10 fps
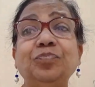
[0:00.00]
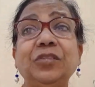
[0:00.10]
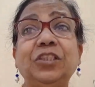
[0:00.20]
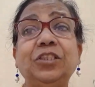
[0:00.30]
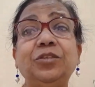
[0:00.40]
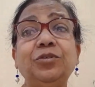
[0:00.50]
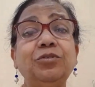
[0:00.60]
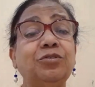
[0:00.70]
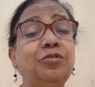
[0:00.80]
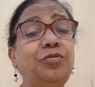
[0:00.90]
she
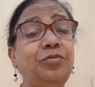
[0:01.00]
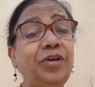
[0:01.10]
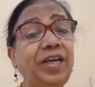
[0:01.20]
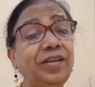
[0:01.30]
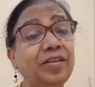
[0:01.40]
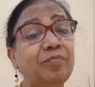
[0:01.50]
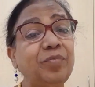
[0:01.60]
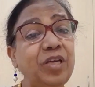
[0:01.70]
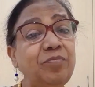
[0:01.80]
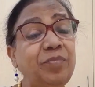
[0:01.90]
used to feed the
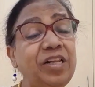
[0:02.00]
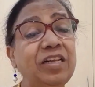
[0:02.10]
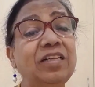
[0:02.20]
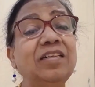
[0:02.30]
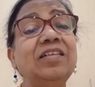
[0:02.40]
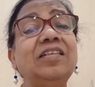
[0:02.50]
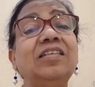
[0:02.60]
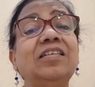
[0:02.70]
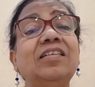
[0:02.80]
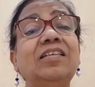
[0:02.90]
people
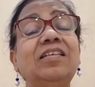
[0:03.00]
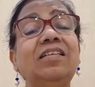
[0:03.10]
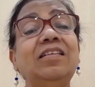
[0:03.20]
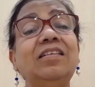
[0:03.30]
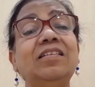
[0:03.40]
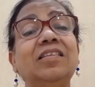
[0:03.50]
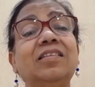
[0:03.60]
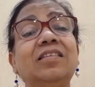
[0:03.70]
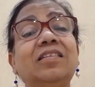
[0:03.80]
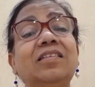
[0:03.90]
in
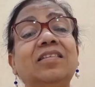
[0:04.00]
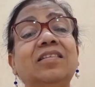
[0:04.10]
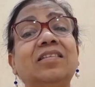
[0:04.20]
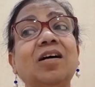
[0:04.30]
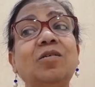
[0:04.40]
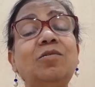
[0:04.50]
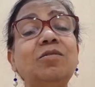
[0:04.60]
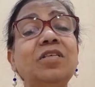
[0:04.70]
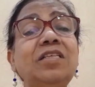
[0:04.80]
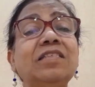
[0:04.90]

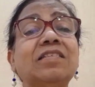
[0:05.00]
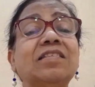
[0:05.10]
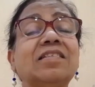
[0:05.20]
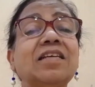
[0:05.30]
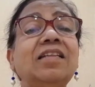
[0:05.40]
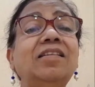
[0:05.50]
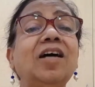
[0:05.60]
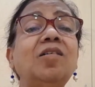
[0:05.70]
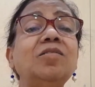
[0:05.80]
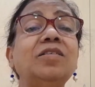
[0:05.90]
thousands,
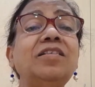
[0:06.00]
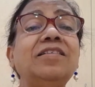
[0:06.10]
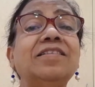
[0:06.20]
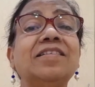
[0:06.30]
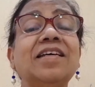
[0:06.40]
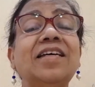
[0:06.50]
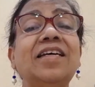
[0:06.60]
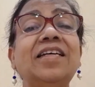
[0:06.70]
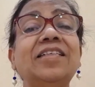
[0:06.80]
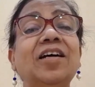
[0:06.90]
10,000s,
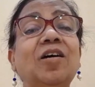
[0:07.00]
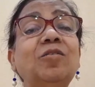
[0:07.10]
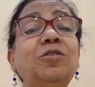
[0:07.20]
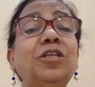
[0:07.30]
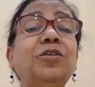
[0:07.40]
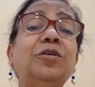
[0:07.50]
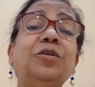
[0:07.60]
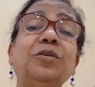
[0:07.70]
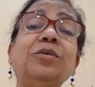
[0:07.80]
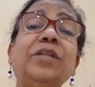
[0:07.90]
and how she
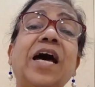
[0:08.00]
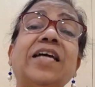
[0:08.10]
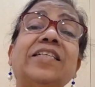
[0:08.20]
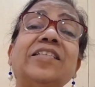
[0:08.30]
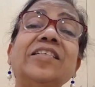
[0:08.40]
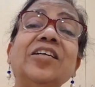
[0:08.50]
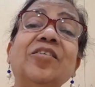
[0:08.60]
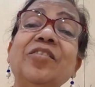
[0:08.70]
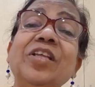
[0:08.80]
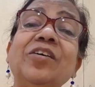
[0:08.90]
could do that
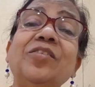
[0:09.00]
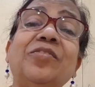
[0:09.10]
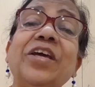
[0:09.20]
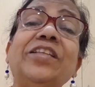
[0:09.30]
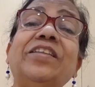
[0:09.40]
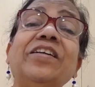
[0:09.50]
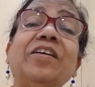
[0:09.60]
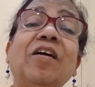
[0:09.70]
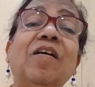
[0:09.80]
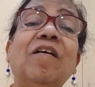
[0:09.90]
without faith in
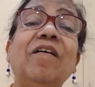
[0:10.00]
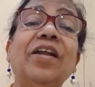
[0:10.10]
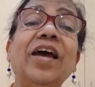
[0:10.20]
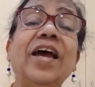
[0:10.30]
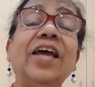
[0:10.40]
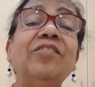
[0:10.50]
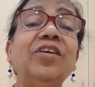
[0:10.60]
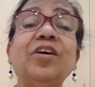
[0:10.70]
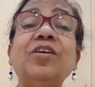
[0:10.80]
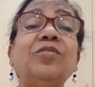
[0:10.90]
God and
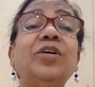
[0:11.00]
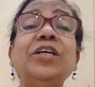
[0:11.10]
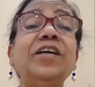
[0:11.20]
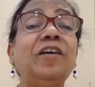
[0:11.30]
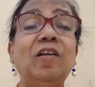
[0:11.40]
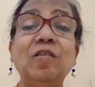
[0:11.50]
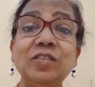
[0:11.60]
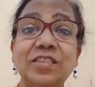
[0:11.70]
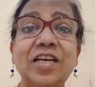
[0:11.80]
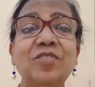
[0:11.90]
without working
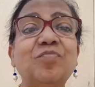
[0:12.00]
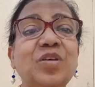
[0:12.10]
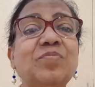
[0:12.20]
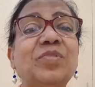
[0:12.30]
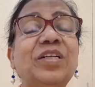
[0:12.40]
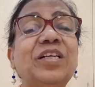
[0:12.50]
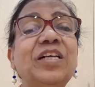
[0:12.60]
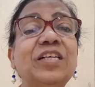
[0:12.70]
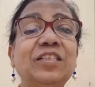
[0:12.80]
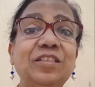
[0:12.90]
alongside people.
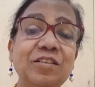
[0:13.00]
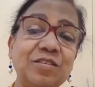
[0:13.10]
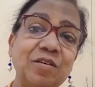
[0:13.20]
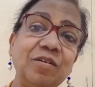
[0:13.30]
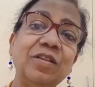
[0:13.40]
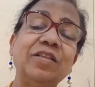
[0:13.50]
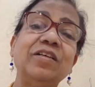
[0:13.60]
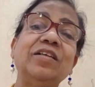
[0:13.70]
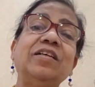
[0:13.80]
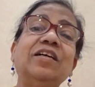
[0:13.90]
She sought
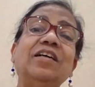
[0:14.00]
the